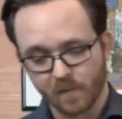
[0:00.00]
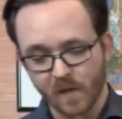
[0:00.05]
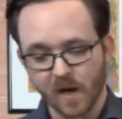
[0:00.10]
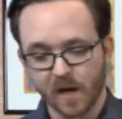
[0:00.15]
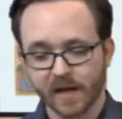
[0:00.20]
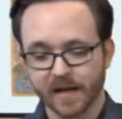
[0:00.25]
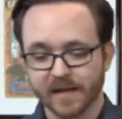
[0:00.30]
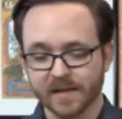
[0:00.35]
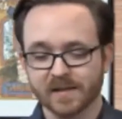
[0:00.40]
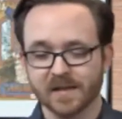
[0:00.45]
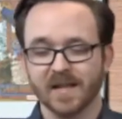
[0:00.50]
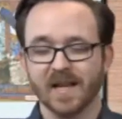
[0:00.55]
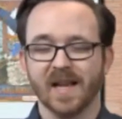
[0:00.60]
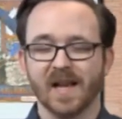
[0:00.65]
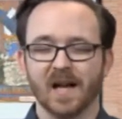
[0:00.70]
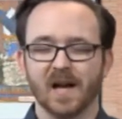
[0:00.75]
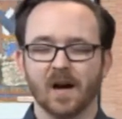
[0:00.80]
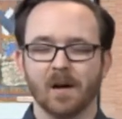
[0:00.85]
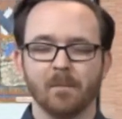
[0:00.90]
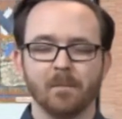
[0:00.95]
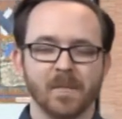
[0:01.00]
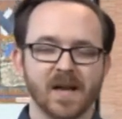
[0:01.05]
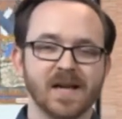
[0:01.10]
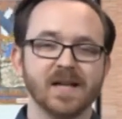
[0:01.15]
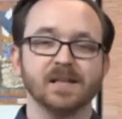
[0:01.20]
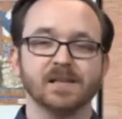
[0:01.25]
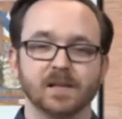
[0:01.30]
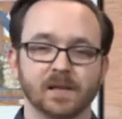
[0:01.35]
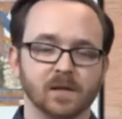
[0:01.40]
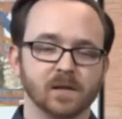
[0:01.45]
It is an
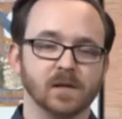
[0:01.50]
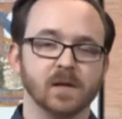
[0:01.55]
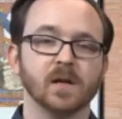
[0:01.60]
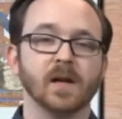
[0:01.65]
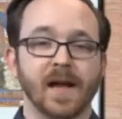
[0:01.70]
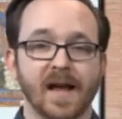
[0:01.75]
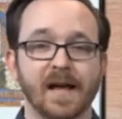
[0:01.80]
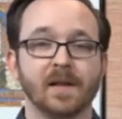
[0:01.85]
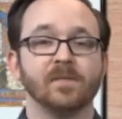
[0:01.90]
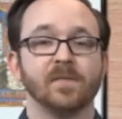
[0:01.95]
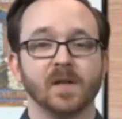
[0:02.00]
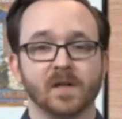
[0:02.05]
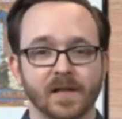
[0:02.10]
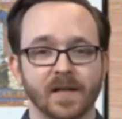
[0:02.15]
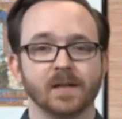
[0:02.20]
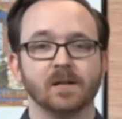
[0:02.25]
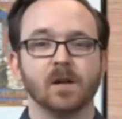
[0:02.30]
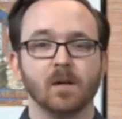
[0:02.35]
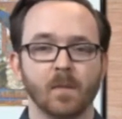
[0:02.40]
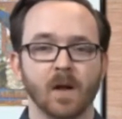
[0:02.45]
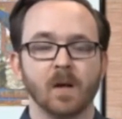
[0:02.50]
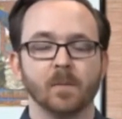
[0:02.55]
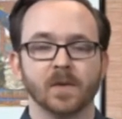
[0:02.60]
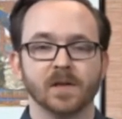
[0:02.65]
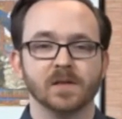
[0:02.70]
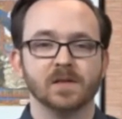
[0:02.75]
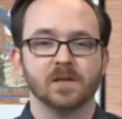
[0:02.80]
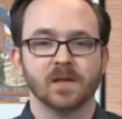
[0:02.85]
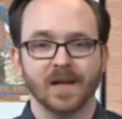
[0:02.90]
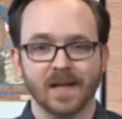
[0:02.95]
amazing look at the 10
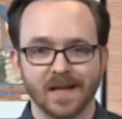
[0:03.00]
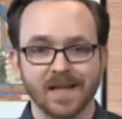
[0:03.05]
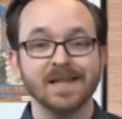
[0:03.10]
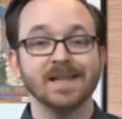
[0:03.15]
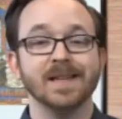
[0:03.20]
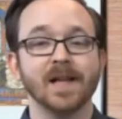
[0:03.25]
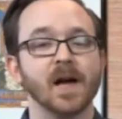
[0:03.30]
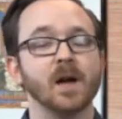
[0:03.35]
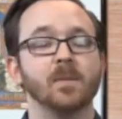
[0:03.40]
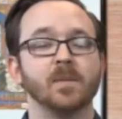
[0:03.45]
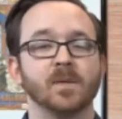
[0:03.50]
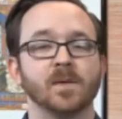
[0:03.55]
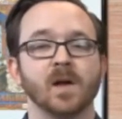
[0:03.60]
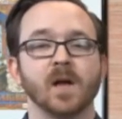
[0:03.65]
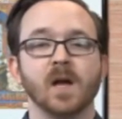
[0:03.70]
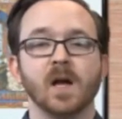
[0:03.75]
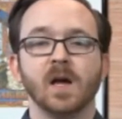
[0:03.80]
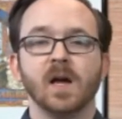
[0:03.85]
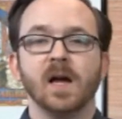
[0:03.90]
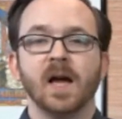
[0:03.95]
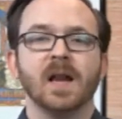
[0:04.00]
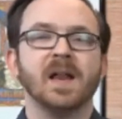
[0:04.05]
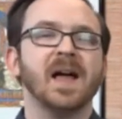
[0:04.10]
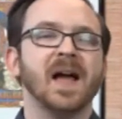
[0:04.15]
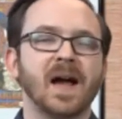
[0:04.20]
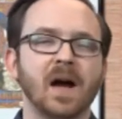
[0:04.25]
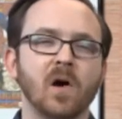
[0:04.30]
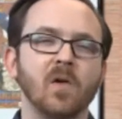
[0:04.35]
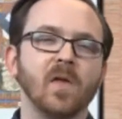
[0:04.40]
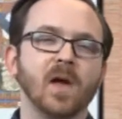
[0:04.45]
Commandments in depth and
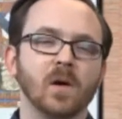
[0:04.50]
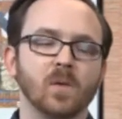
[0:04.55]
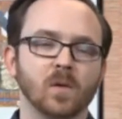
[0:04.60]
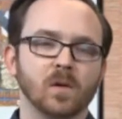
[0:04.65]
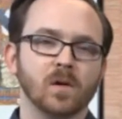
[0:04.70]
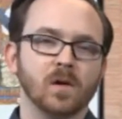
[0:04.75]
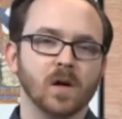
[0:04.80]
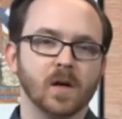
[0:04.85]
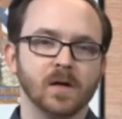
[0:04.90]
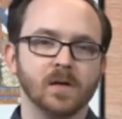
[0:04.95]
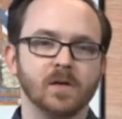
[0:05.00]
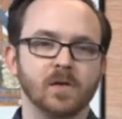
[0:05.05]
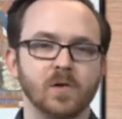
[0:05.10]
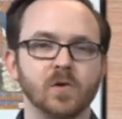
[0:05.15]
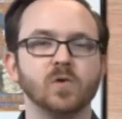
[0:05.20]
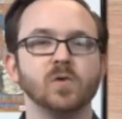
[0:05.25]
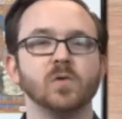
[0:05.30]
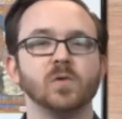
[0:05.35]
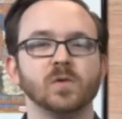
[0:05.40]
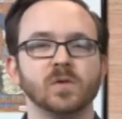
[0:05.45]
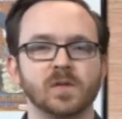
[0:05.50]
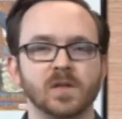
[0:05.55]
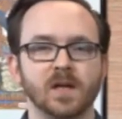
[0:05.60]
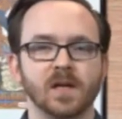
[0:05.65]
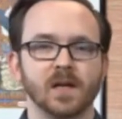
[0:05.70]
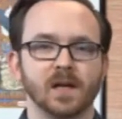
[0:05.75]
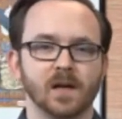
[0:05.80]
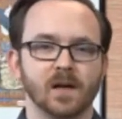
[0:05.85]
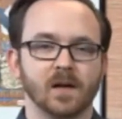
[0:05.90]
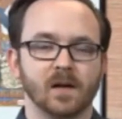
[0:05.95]
how they were used,
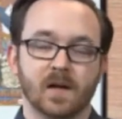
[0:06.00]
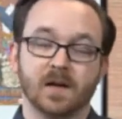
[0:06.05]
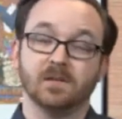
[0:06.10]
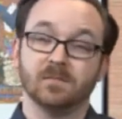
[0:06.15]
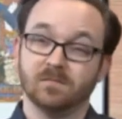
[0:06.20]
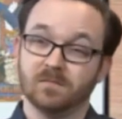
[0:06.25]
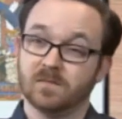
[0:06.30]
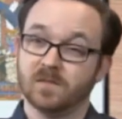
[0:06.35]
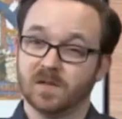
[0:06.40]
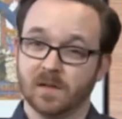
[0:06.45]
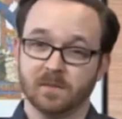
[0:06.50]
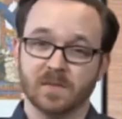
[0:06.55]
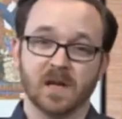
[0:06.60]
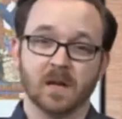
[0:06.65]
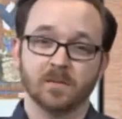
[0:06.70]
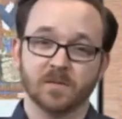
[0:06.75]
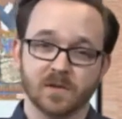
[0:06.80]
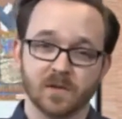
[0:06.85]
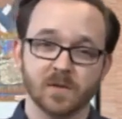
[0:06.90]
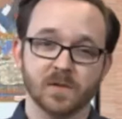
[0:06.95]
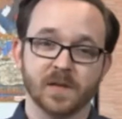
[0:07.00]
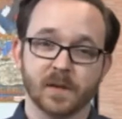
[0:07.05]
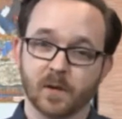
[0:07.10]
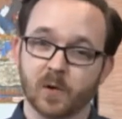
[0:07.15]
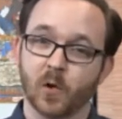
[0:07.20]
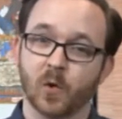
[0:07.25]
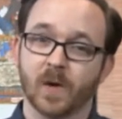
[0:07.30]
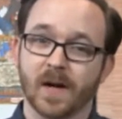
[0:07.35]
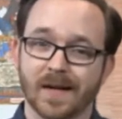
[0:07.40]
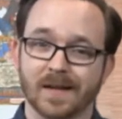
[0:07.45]
and sometimes used
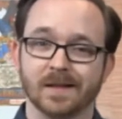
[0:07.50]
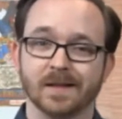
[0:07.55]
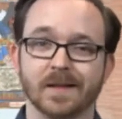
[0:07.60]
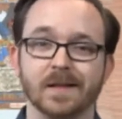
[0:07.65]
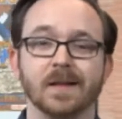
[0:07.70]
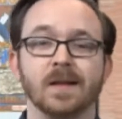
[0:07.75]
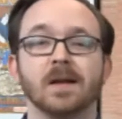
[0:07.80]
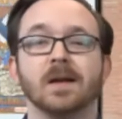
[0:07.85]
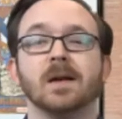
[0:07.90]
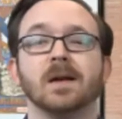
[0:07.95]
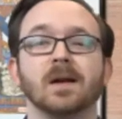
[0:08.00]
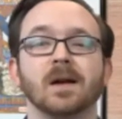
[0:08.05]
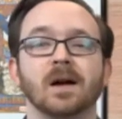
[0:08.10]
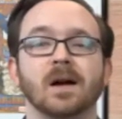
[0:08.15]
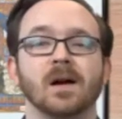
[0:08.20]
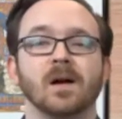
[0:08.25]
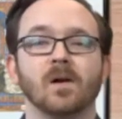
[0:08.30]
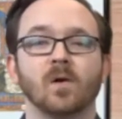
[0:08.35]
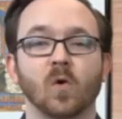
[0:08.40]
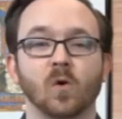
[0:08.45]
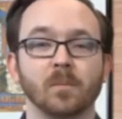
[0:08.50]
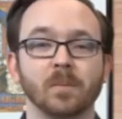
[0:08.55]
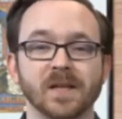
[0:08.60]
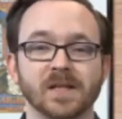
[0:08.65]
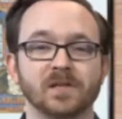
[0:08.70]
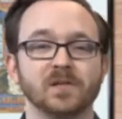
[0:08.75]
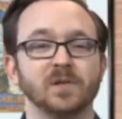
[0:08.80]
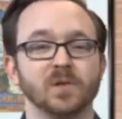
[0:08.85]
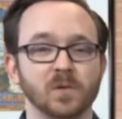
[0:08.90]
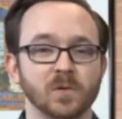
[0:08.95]
incorrectly, or
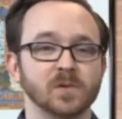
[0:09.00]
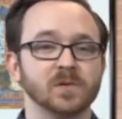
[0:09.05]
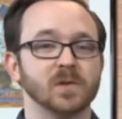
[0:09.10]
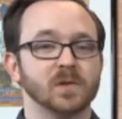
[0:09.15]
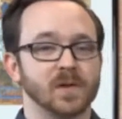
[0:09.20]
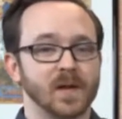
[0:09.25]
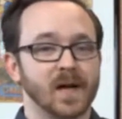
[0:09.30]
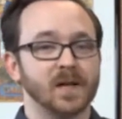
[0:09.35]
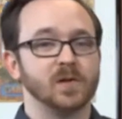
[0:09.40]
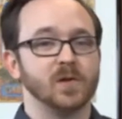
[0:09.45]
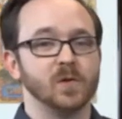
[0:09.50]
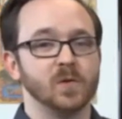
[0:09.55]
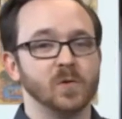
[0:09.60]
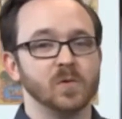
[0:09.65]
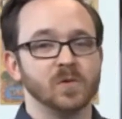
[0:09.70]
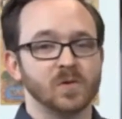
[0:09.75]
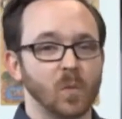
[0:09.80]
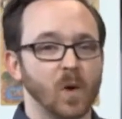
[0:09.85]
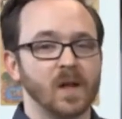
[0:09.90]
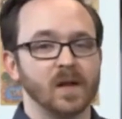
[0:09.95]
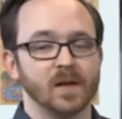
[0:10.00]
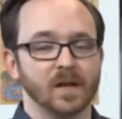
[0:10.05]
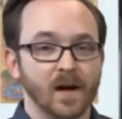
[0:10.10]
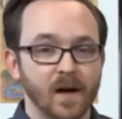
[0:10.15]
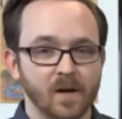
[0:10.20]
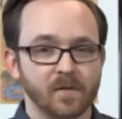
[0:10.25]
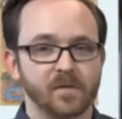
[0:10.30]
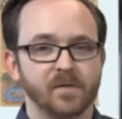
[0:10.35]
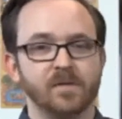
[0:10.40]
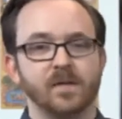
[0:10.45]
misused or not used well
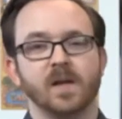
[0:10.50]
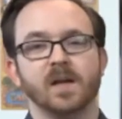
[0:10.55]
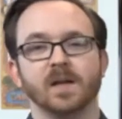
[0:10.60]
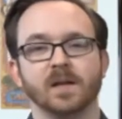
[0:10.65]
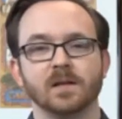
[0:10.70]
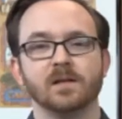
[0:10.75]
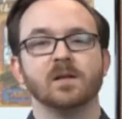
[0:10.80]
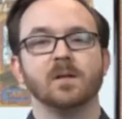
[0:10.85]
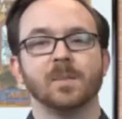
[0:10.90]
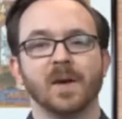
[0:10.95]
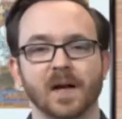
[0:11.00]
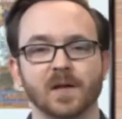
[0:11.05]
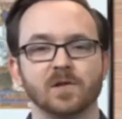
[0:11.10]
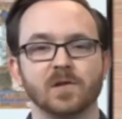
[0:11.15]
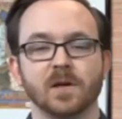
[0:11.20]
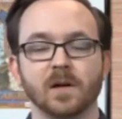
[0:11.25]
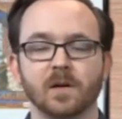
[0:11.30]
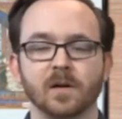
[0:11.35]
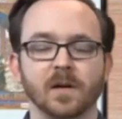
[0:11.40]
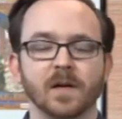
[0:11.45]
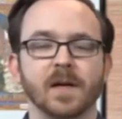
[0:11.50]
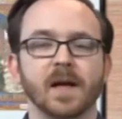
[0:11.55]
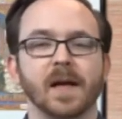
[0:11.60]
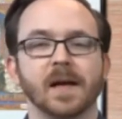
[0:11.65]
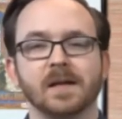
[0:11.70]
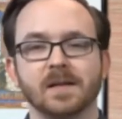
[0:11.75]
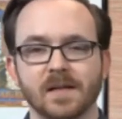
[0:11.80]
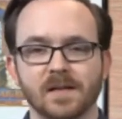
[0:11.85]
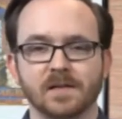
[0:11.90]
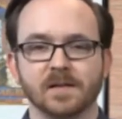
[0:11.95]
enough in Imagineering
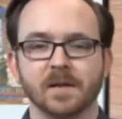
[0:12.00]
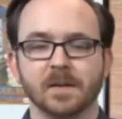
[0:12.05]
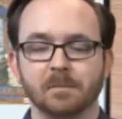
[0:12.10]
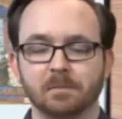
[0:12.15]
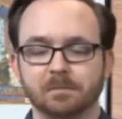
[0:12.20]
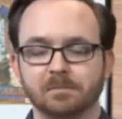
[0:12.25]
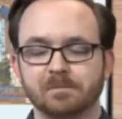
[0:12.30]
at Disney.